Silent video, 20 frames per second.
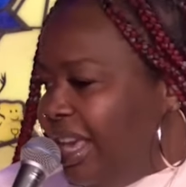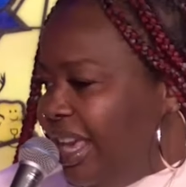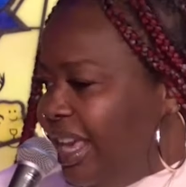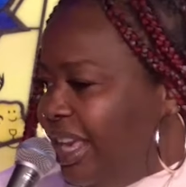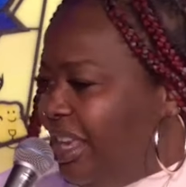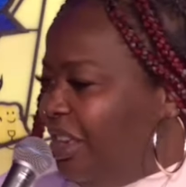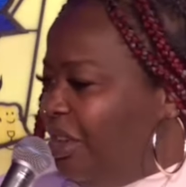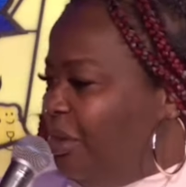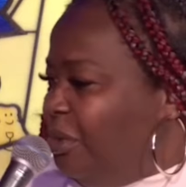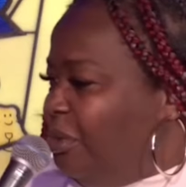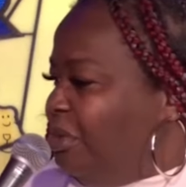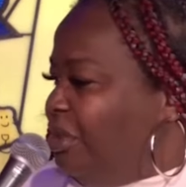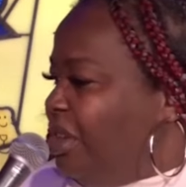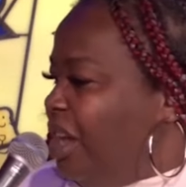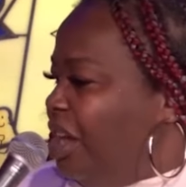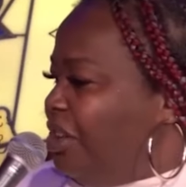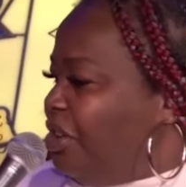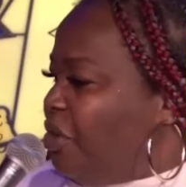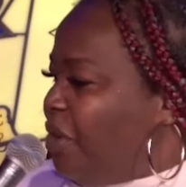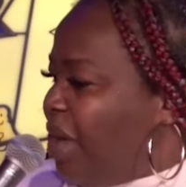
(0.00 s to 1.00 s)
saying, you
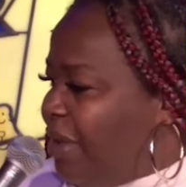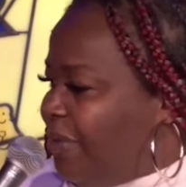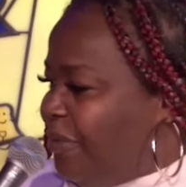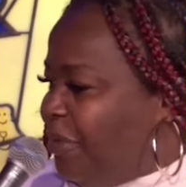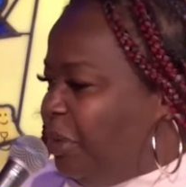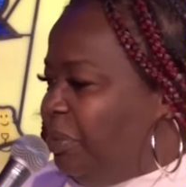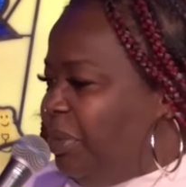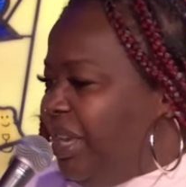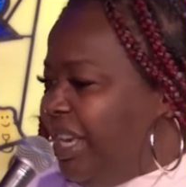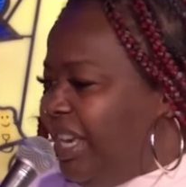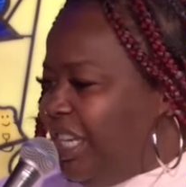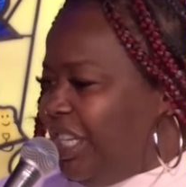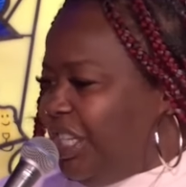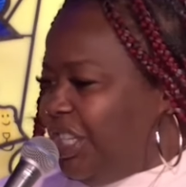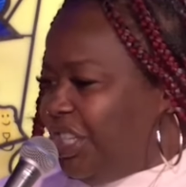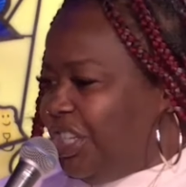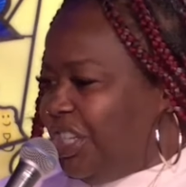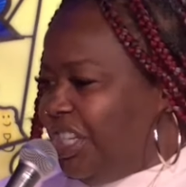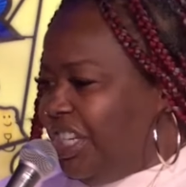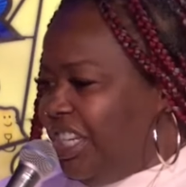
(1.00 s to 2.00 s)
ungrateful.
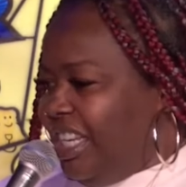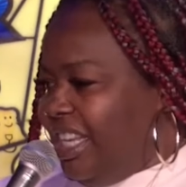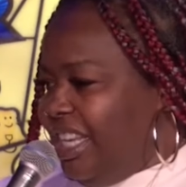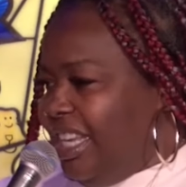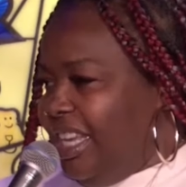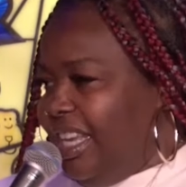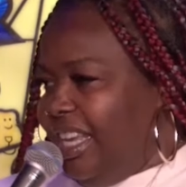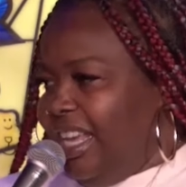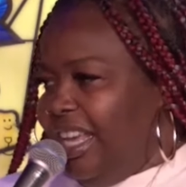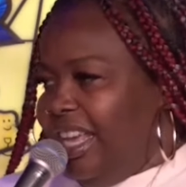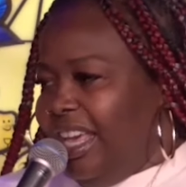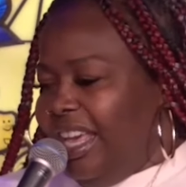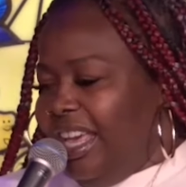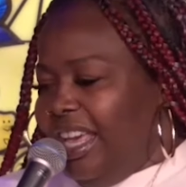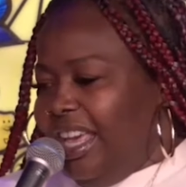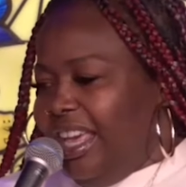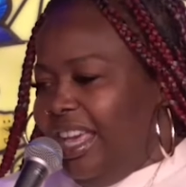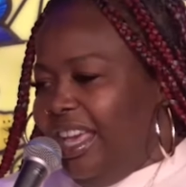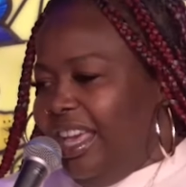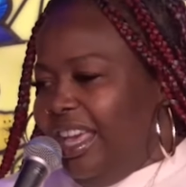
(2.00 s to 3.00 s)

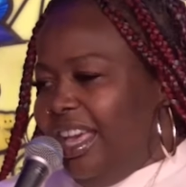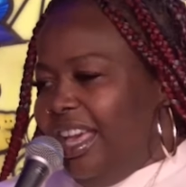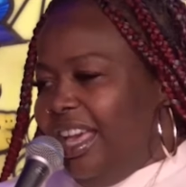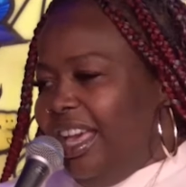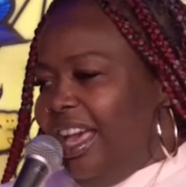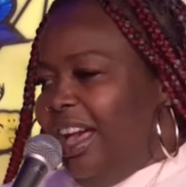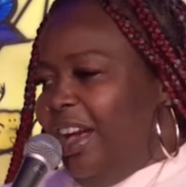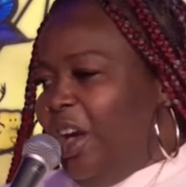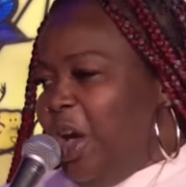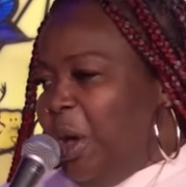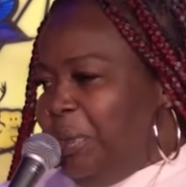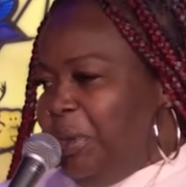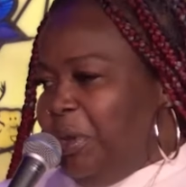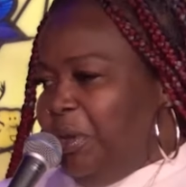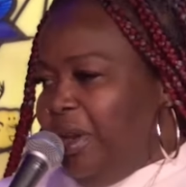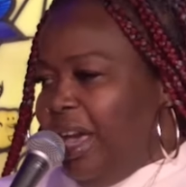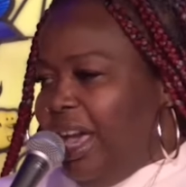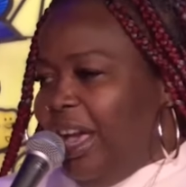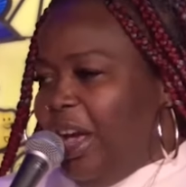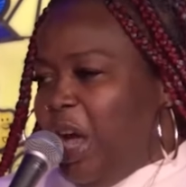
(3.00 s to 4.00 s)
I hope you
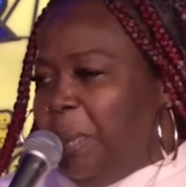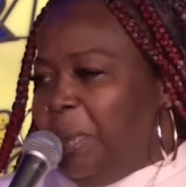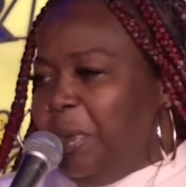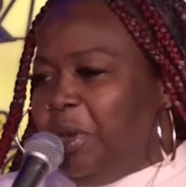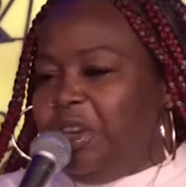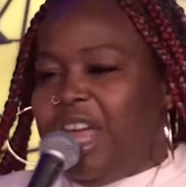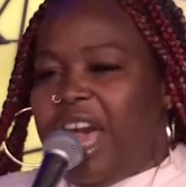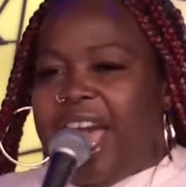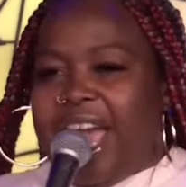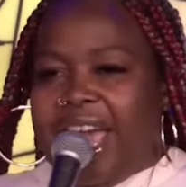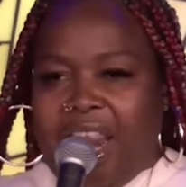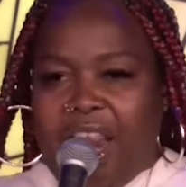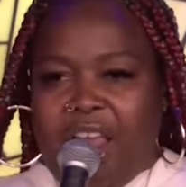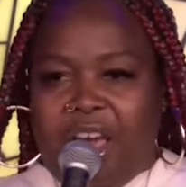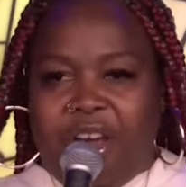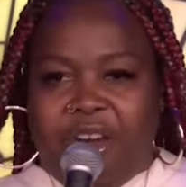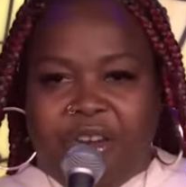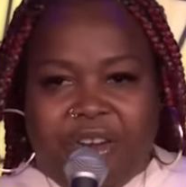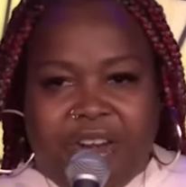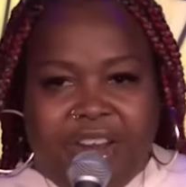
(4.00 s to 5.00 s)
I hope you die
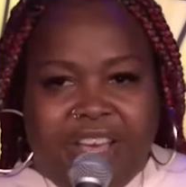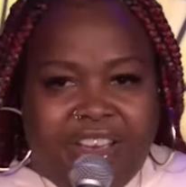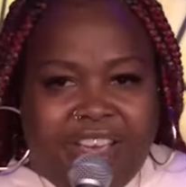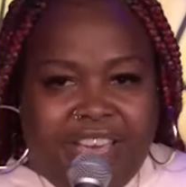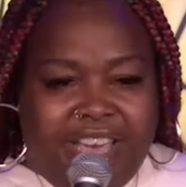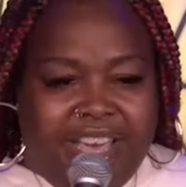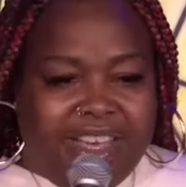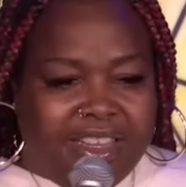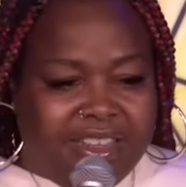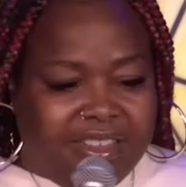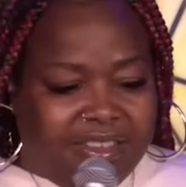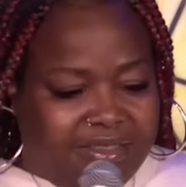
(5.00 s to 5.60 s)
alone, okay?